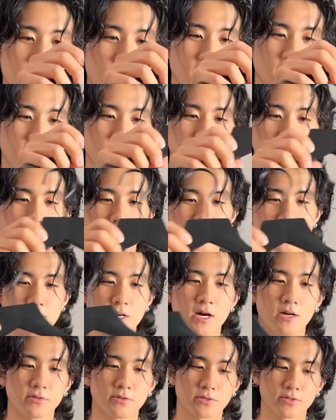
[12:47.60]
like a lost
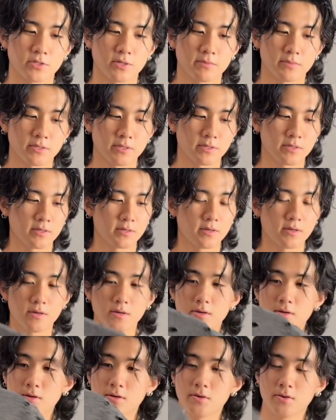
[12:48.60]
child or something
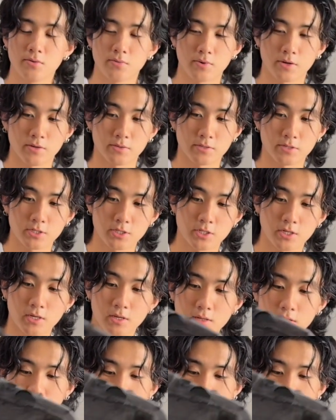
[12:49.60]
wearing this shit.